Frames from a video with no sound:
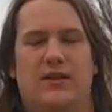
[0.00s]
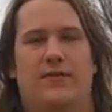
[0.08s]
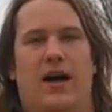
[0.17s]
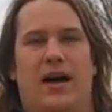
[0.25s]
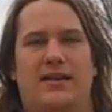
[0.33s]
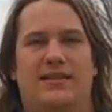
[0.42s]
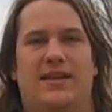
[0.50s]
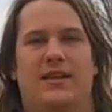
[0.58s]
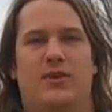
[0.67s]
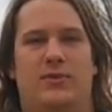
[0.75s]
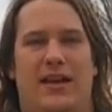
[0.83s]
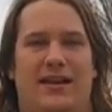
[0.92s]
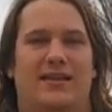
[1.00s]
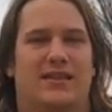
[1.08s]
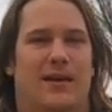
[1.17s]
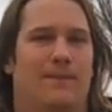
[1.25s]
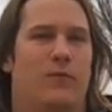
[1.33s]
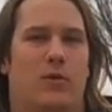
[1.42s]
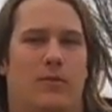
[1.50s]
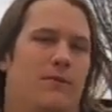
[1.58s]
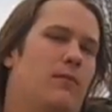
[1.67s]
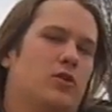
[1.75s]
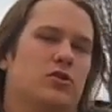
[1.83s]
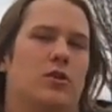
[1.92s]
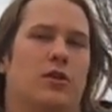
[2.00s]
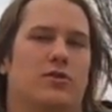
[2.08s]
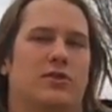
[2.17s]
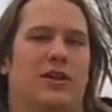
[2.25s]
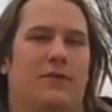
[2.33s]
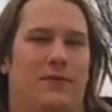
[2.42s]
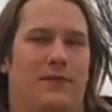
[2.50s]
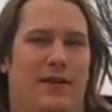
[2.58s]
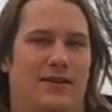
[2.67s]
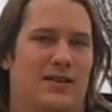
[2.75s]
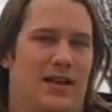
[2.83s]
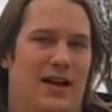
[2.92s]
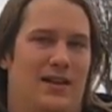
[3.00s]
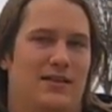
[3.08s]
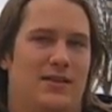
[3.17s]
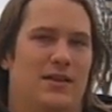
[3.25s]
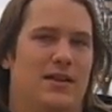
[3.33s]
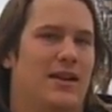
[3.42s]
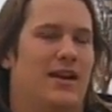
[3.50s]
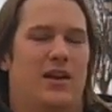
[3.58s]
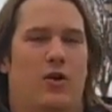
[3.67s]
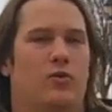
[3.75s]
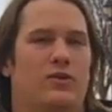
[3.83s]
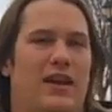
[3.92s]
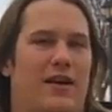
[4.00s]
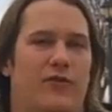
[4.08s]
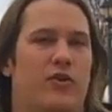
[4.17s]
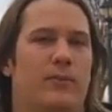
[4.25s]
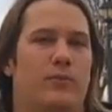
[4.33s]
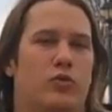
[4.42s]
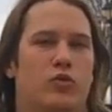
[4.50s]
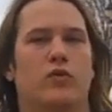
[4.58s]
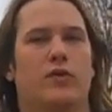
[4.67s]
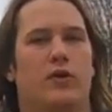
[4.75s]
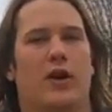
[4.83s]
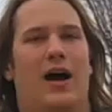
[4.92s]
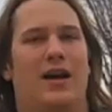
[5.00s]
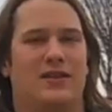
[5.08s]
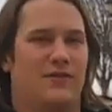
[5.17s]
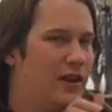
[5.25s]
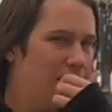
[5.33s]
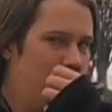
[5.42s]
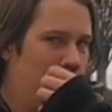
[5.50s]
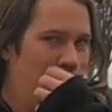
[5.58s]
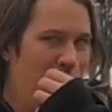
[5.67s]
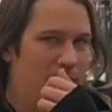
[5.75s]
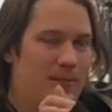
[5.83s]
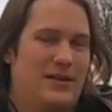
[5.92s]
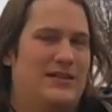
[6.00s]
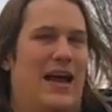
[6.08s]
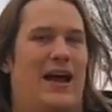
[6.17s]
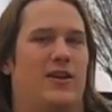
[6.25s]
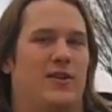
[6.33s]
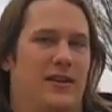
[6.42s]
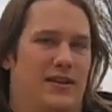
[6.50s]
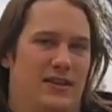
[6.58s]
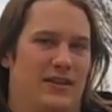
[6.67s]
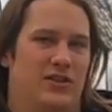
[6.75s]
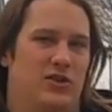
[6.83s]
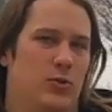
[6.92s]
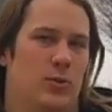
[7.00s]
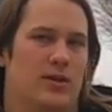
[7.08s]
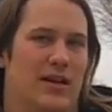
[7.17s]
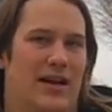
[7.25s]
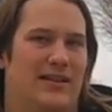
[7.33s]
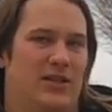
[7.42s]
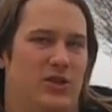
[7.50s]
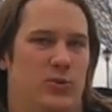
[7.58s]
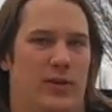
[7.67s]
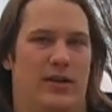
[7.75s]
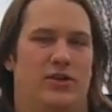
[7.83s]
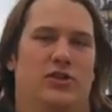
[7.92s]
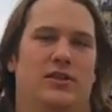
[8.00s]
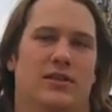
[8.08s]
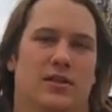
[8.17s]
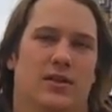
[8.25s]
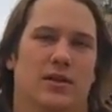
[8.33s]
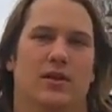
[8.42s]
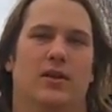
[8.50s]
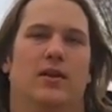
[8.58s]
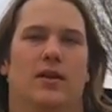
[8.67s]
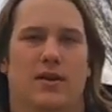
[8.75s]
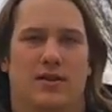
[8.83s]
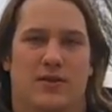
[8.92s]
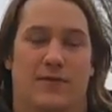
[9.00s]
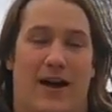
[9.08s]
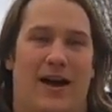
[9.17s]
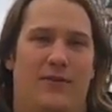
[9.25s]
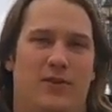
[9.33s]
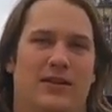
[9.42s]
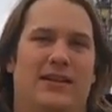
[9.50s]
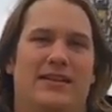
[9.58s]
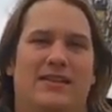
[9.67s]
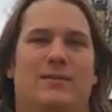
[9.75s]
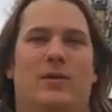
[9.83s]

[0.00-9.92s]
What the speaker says: advised that you take some form of martial arts or self-defense class. You can only ever improve your odds of getting away from an attacker in these do-or-die situations. Survival is the